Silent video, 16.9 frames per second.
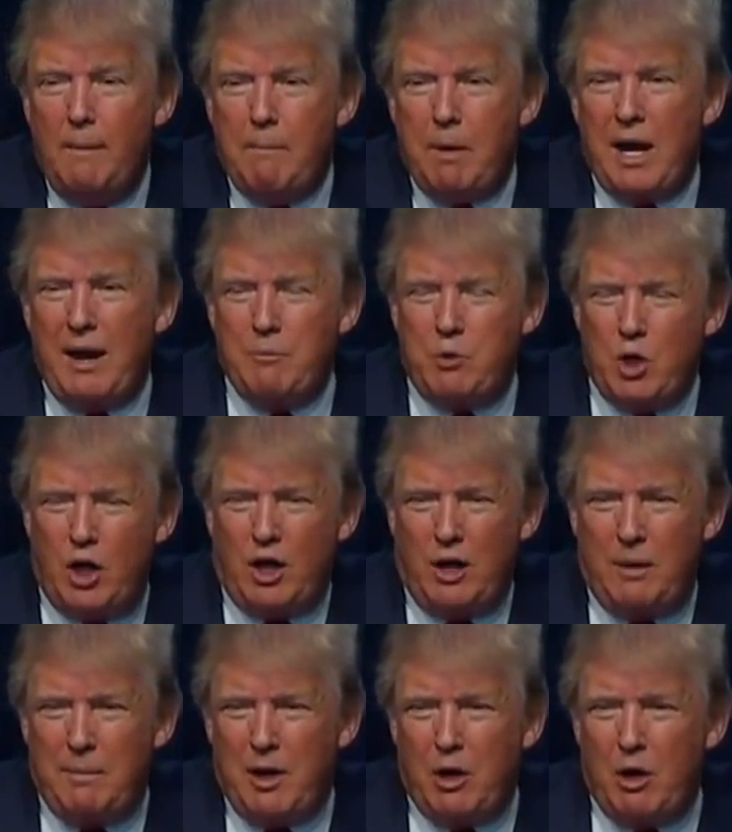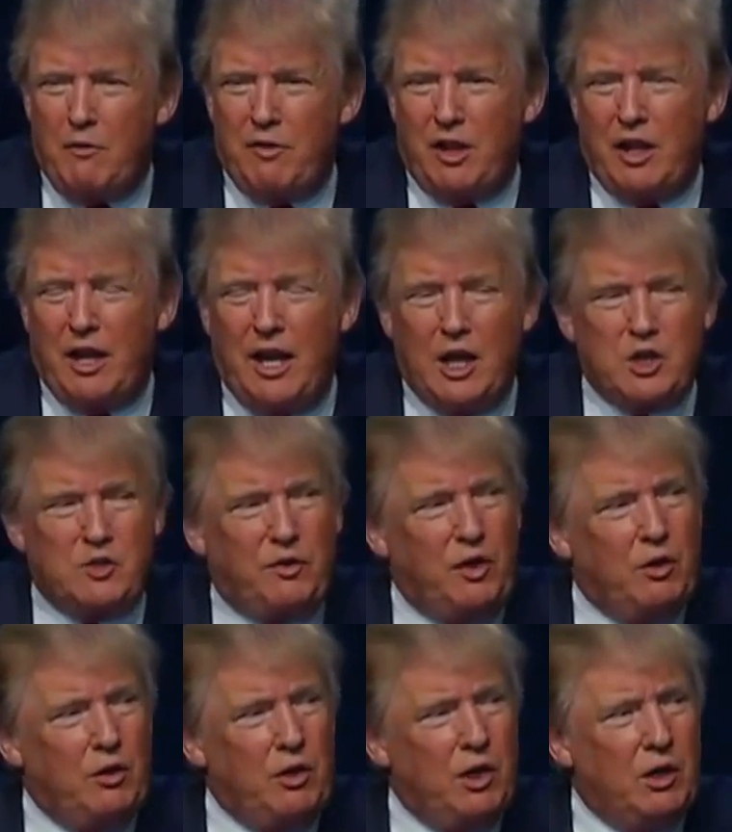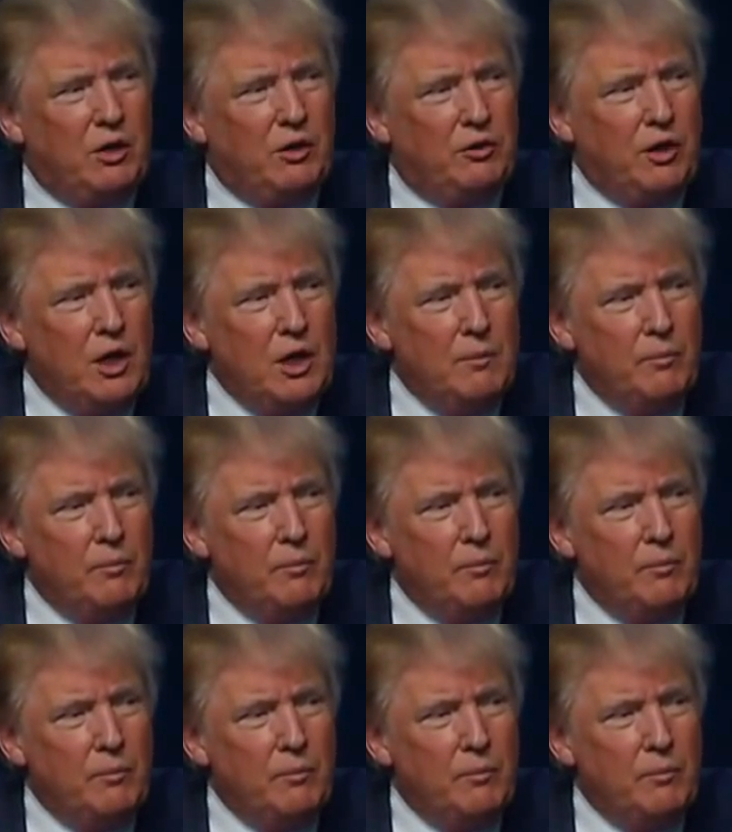But I'm talking about over the last few years.